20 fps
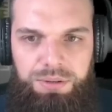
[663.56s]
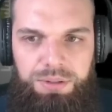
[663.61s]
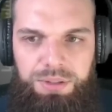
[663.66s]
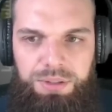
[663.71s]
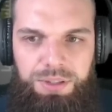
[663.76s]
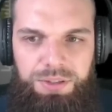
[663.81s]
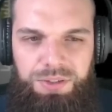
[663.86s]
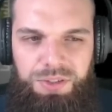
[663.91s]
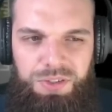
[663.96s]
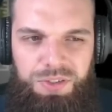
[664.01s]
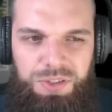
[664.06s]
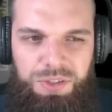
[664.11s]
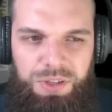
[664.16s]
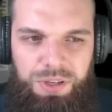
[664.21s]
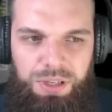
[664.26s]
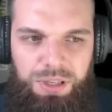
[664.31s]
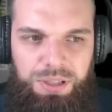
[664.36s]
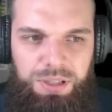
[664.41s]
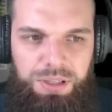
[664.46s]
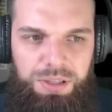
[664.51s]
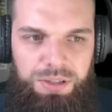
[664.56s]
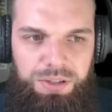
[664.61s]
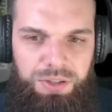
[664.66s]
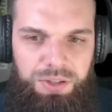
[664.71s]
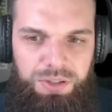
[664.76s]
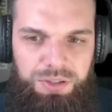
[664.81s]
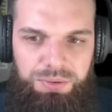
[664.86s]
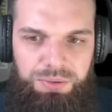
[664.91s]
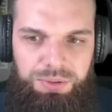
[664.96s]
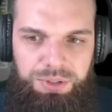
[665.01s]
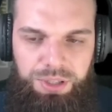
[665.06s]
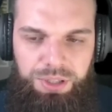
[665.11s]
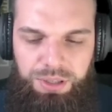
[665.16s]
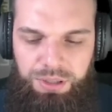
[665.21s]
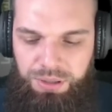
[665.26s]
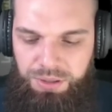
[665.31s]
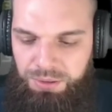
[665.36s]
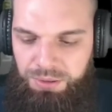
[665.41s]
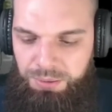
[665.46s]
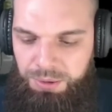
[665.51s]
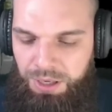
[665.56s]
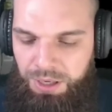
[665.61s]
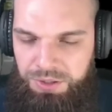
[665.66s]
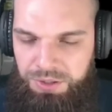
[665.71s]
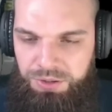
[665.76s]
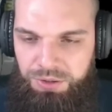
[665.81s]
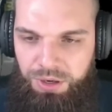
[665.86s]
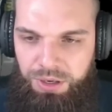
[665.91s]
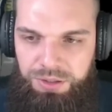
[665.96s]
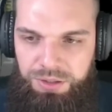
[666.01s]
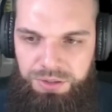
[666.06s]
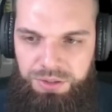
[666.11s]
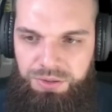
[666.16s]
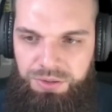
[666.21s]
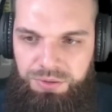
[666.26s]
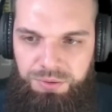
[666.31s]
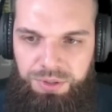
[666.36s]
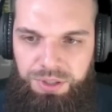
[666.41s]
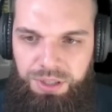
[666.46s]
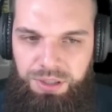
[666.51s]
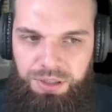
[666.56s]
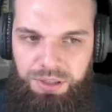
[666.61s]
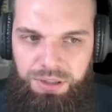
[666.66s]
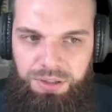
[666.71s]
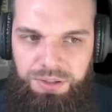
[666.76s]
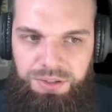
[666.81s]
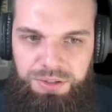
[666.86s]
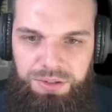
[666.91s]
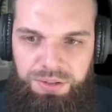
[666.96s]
It's just silly. It's just ridiculous. I mean, that sign is just ridiculous.